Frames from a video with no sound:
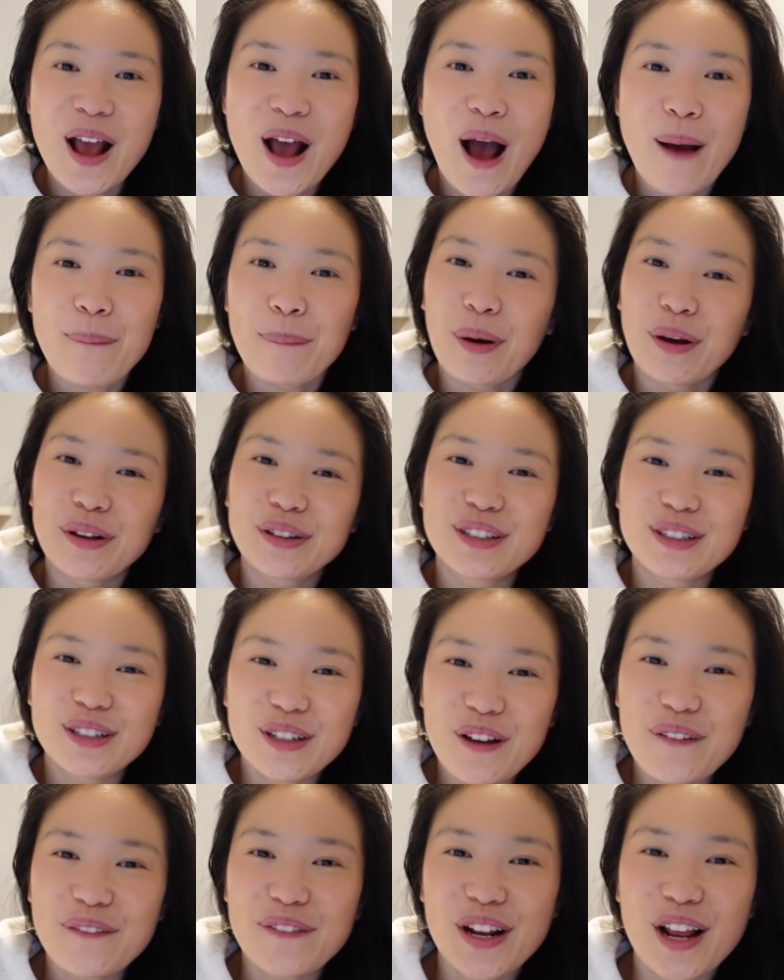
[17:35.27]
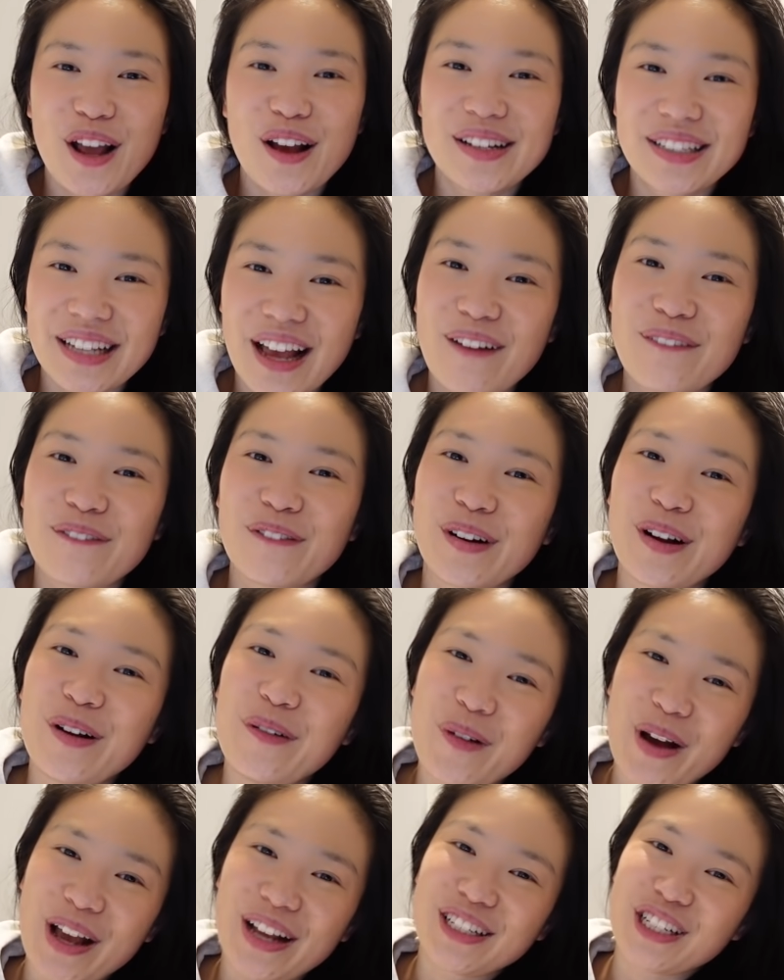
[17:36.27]
I post new videos every
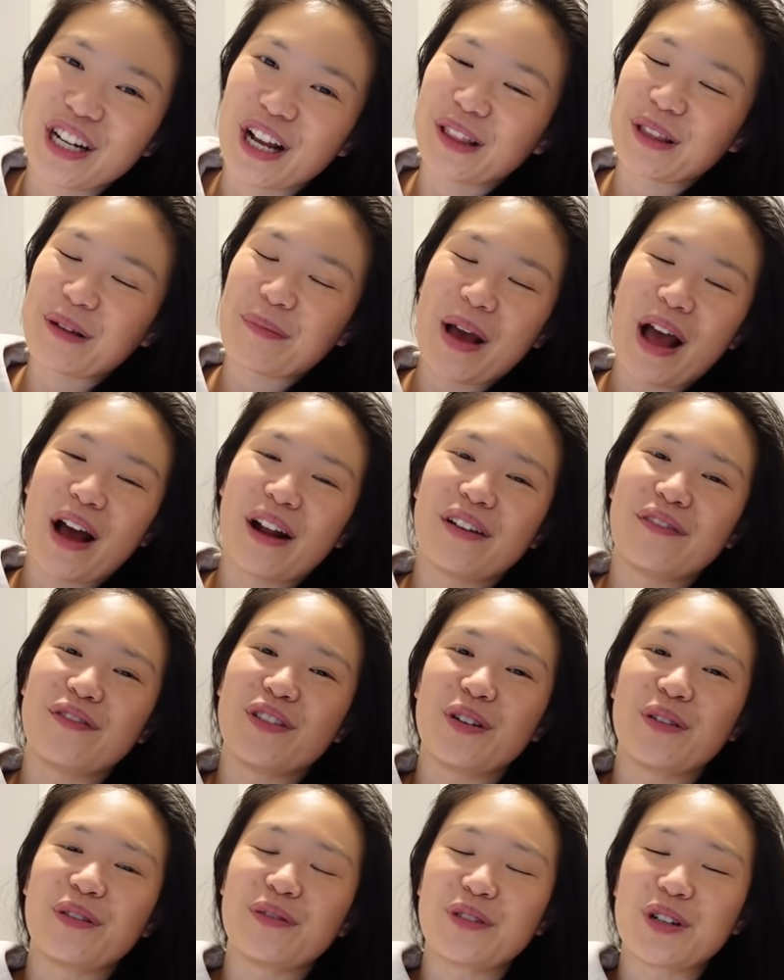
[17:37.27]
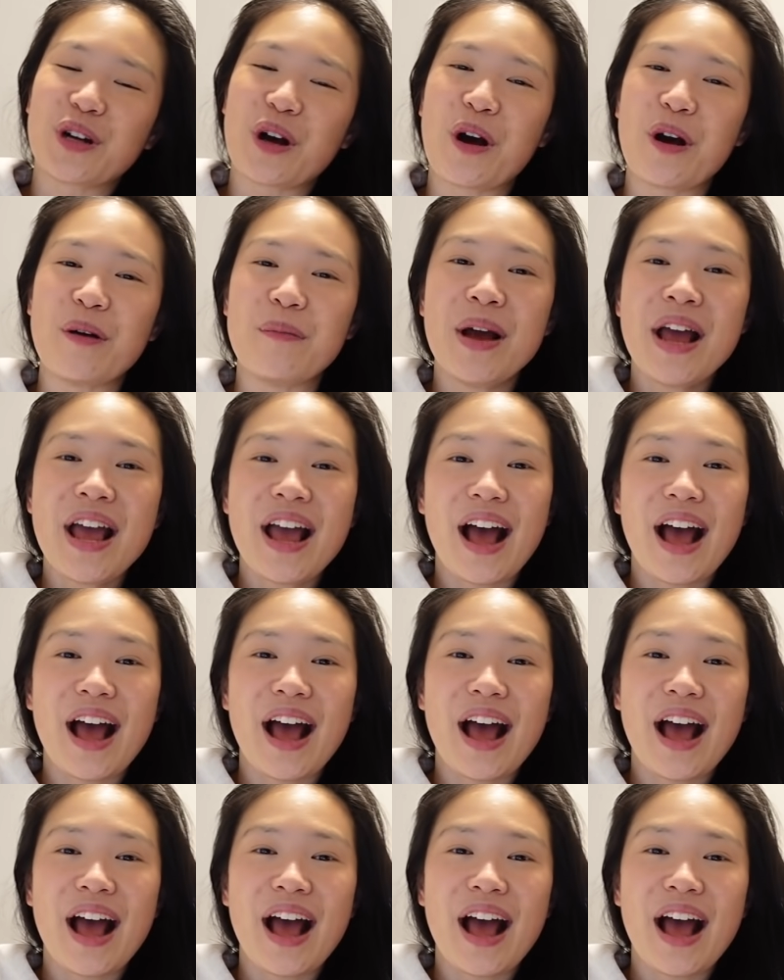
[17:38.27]
week. Check them out if you have time.